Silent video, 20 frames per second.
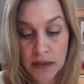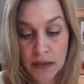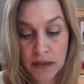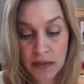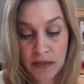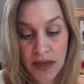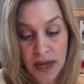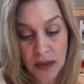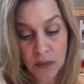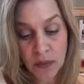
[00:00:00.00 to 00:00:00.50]

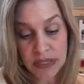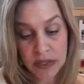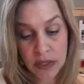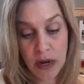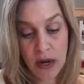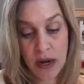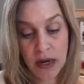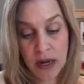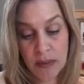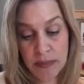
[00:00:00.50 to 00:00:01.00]
Then we
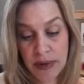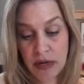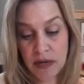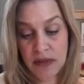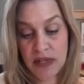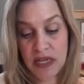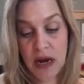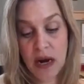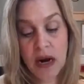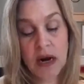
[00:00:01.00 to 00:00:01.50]
talk
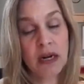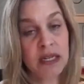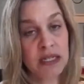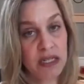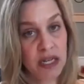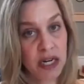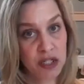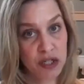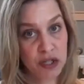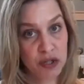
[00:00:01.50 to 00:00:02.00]
about the
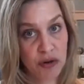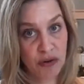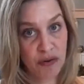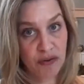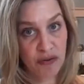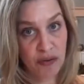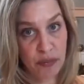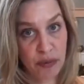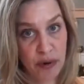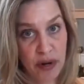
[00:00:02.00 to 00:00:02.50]
architecture
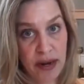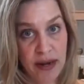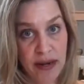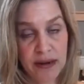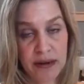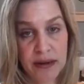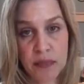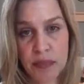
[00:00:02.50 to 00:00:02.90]
of a brand,